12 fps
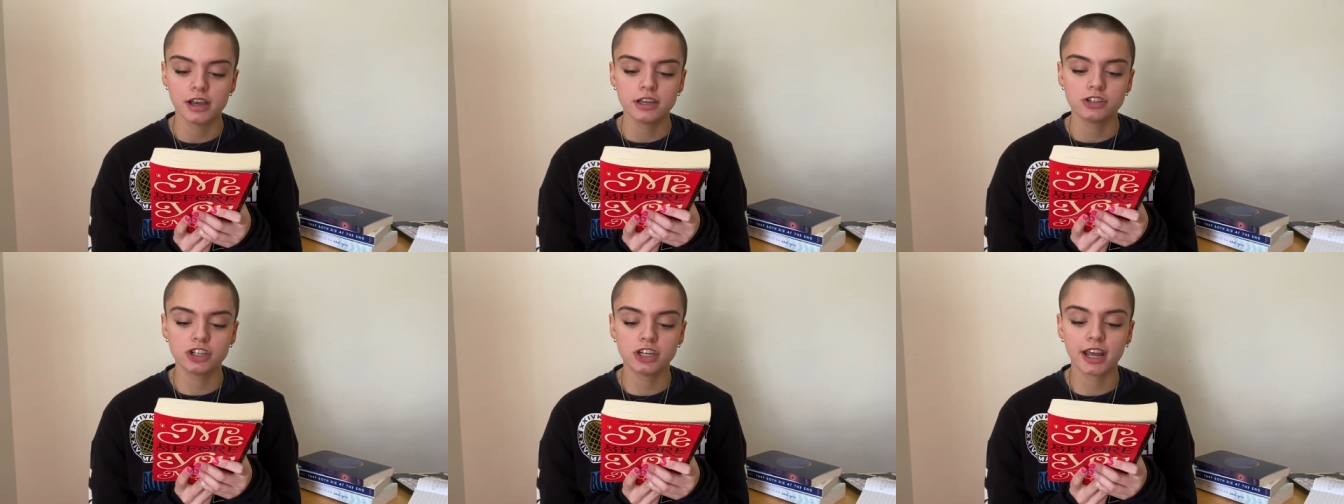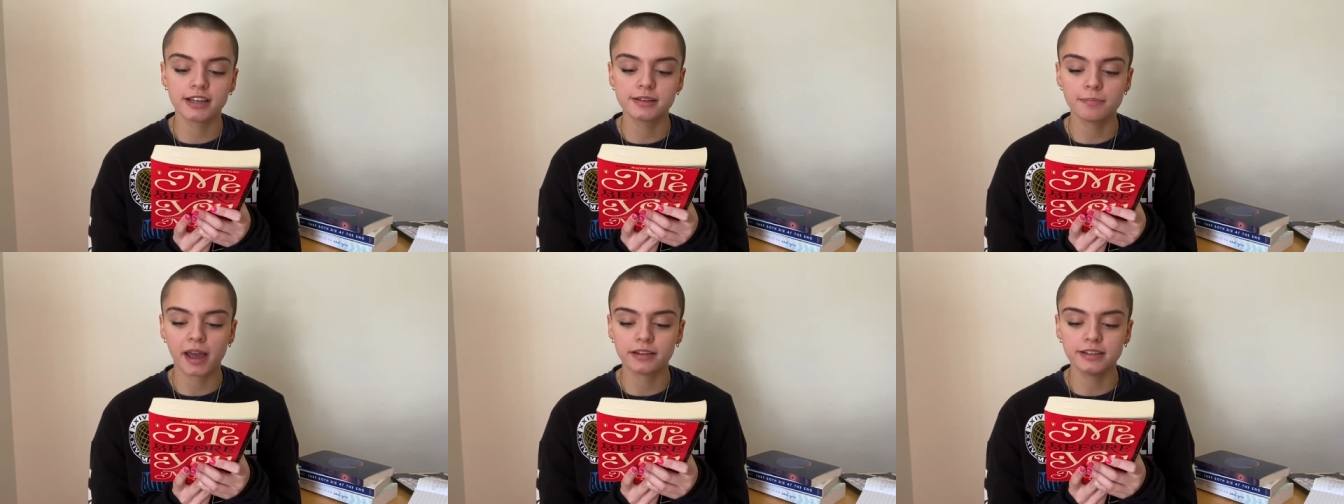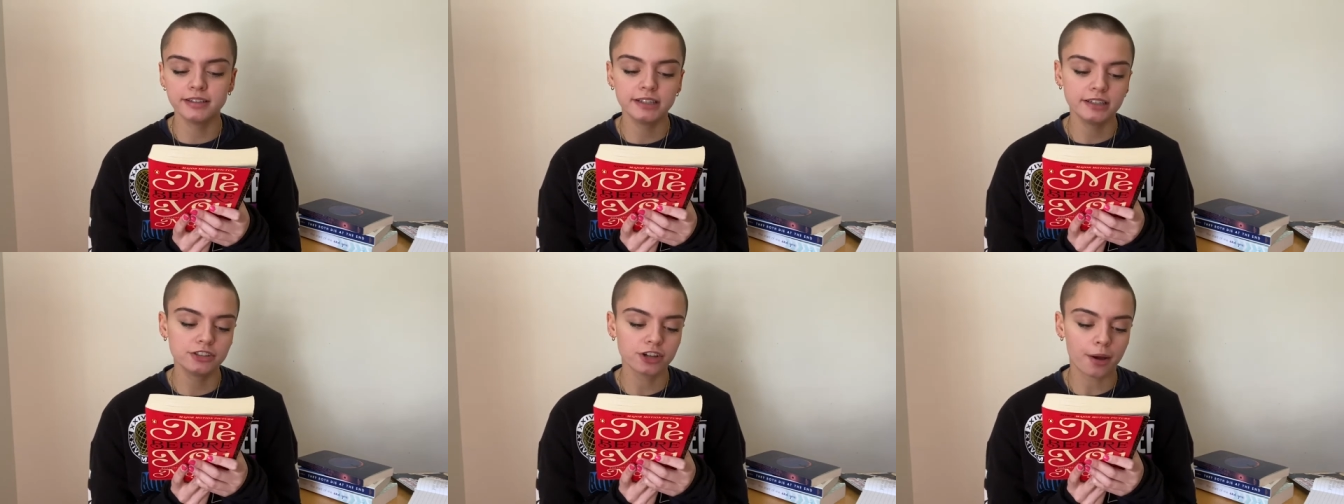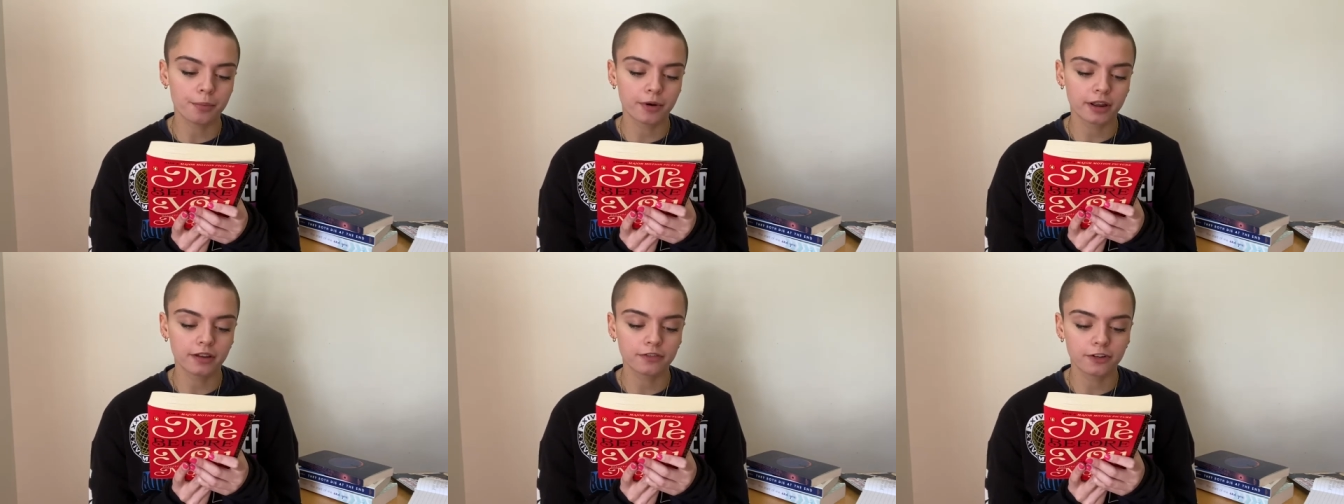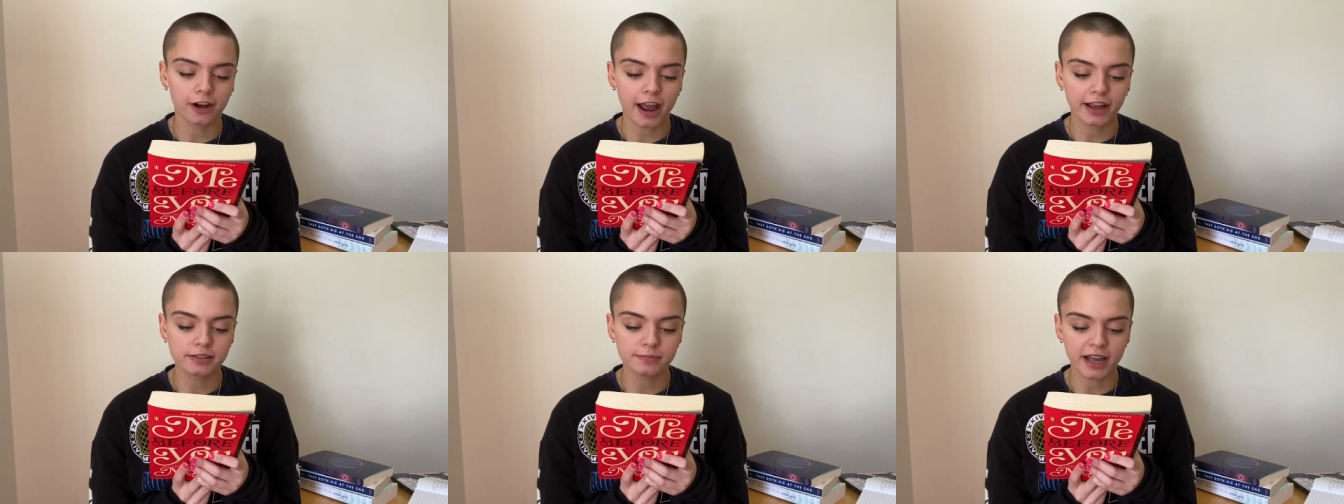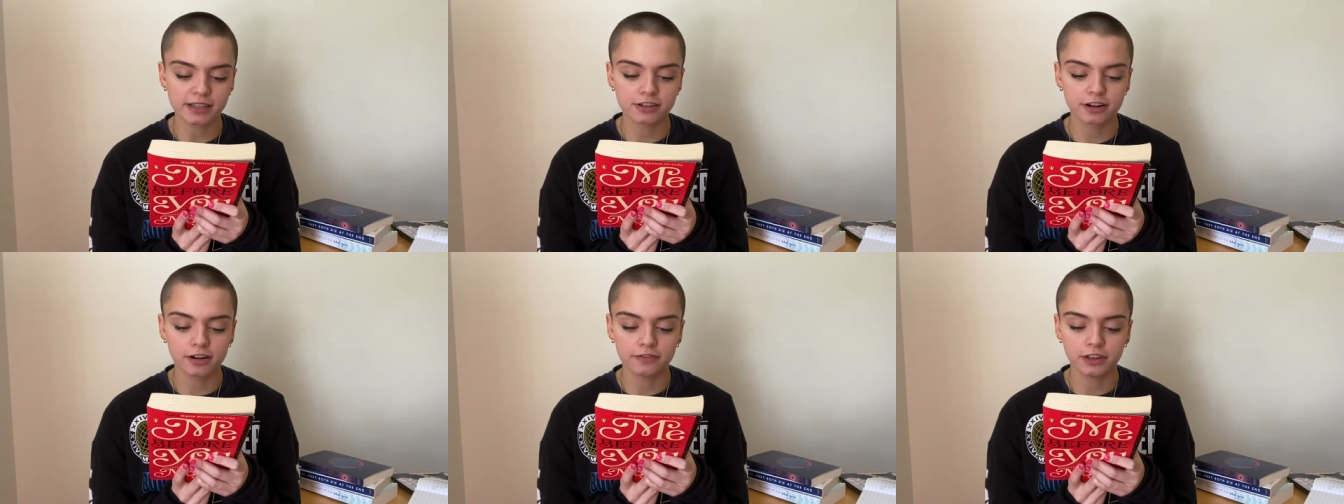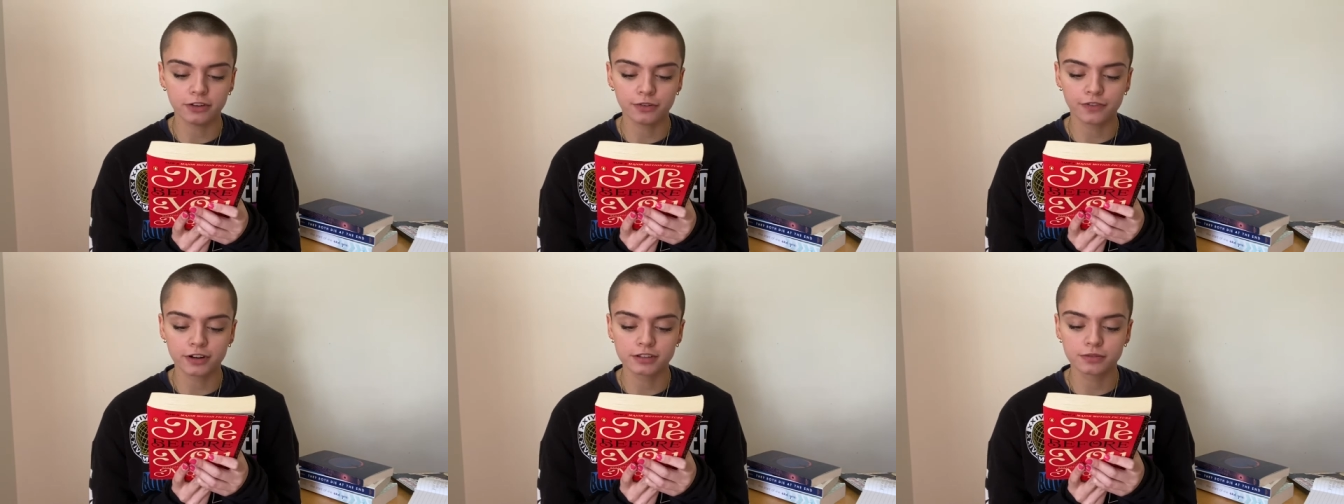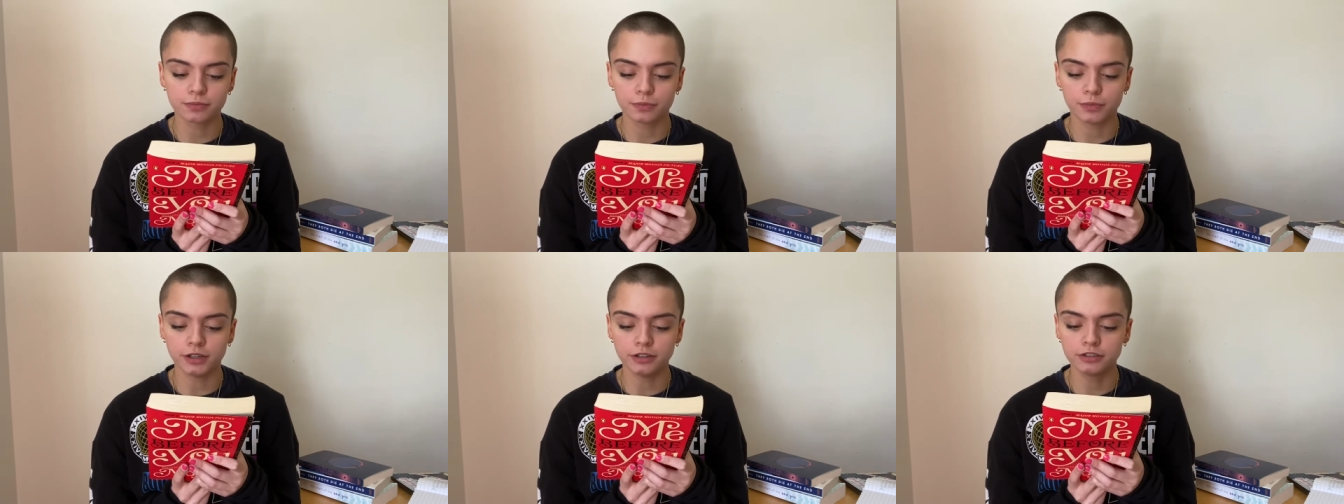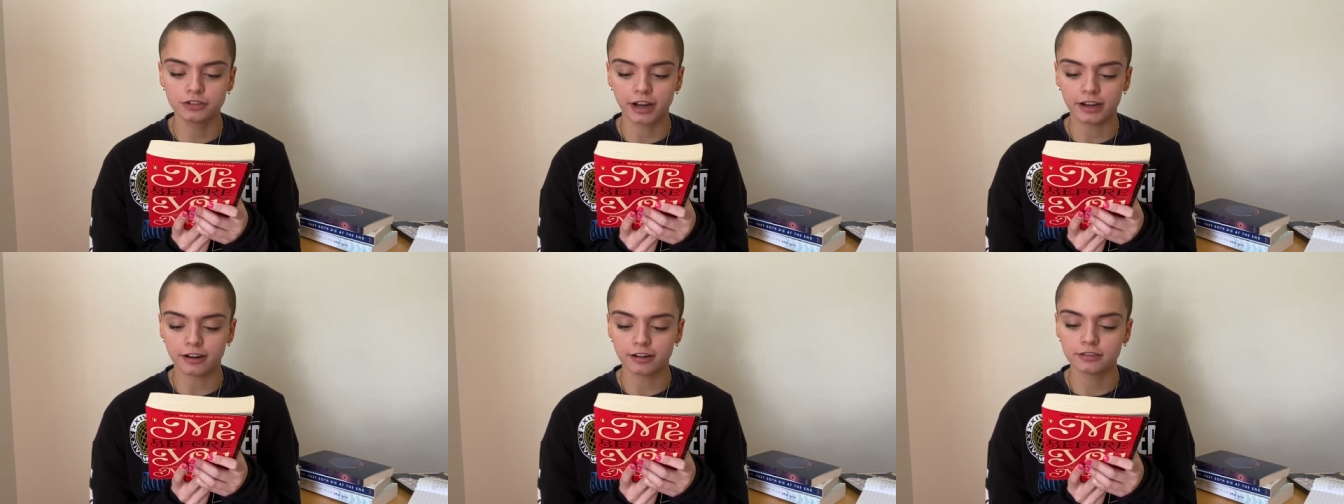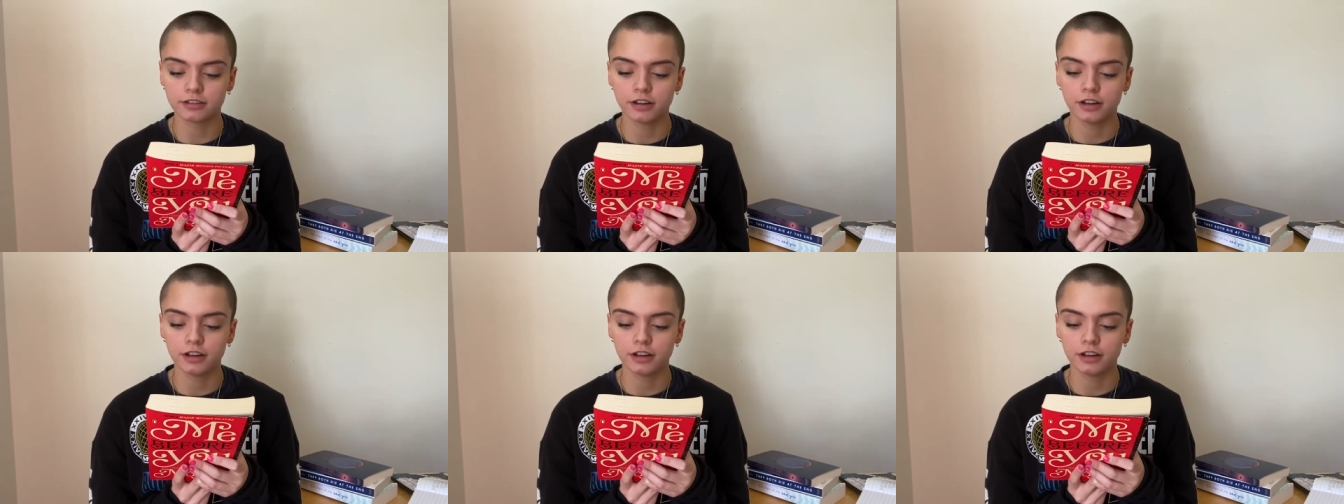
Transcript: She takes a badly needed job working for ex-master of the universe, Will Traynor,